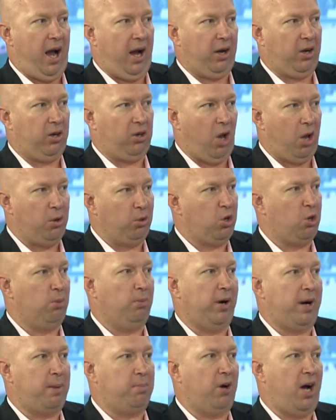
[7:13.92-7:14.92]
global
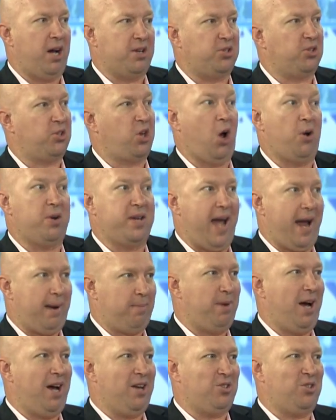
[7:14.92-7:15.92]
commodity prices go
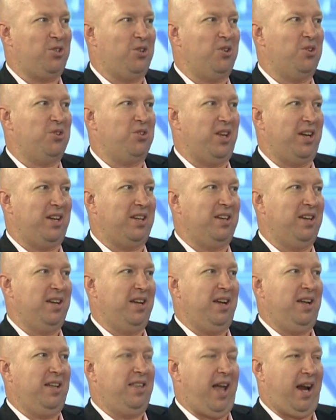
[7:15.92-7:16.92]
gangbusters, and
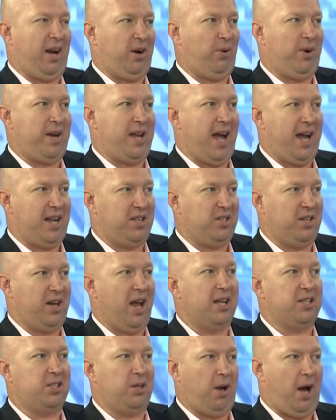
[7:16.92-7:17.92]
that creates
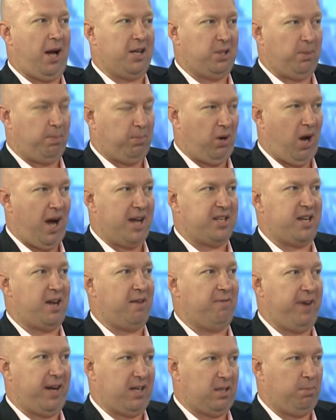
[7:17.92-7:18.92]
a surprising
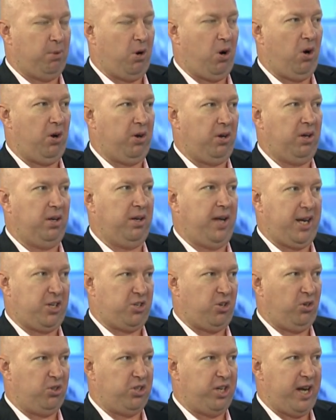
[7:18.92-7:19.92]
effect upon
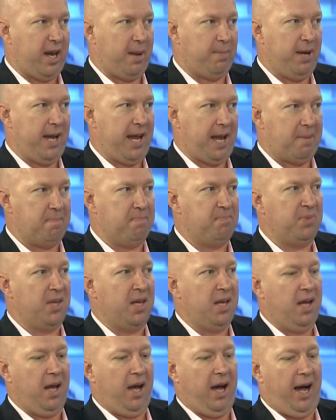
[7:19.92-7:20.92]
national GDP.
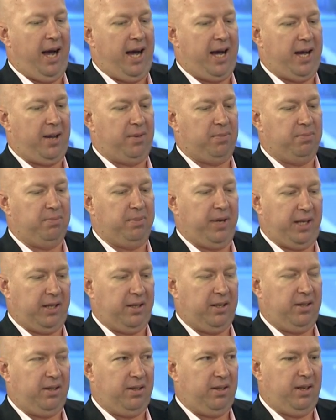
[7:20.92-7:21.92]

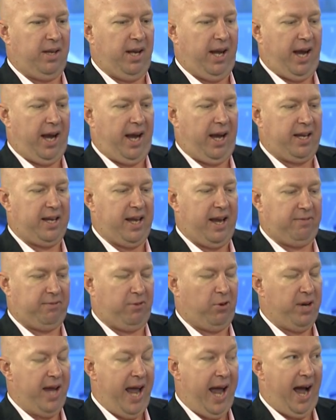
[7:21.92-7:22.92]

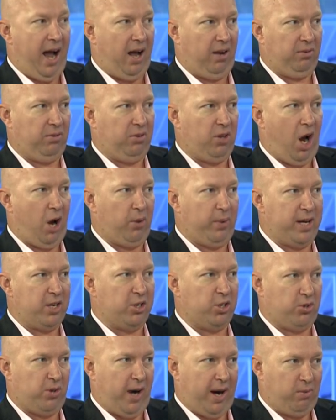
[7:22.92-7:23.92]
For now, no
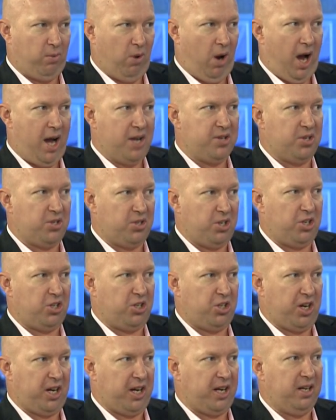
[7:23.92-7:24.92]
interest rate rises
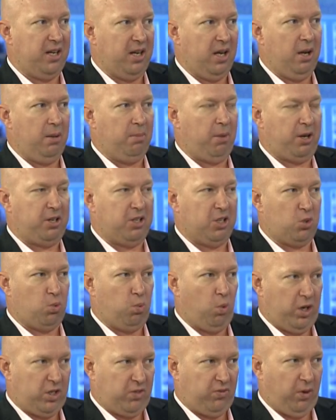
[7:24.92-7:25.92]
this year, but just
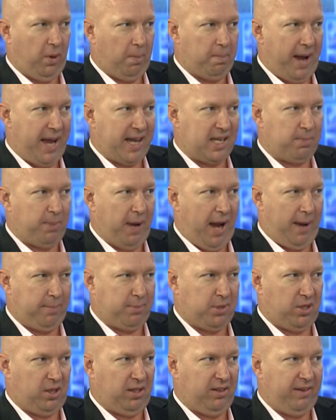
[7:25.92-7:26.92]
watch for the banks
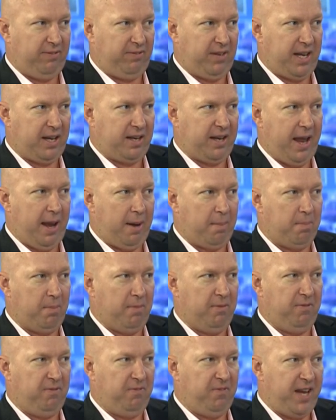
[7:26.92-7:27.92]
perhaps lifting their
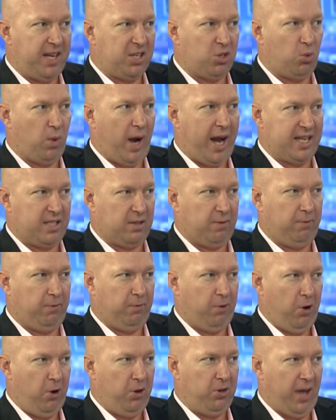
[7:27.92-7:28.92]
fixed rates
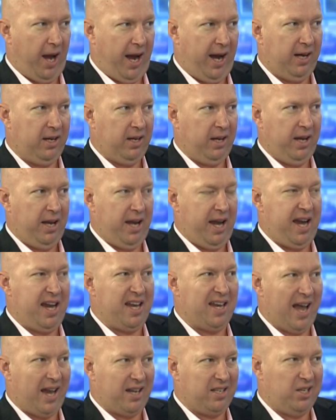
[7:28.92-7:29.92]
further
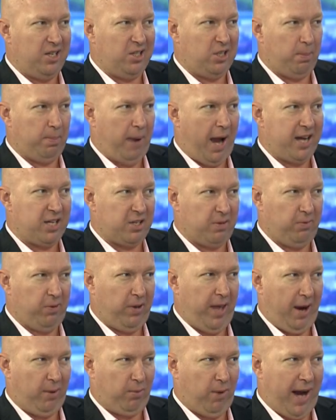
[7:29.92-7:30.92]
in anticipation
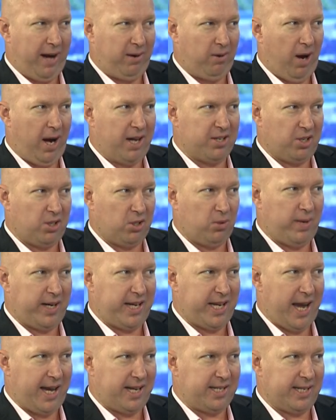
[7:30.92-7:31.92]
for that rate rise in
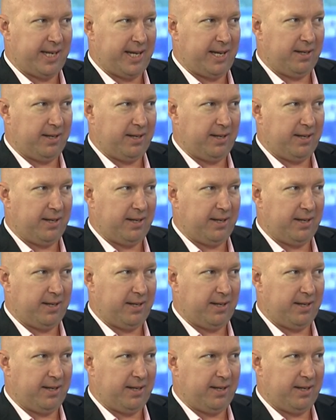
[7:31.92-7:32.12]
2018.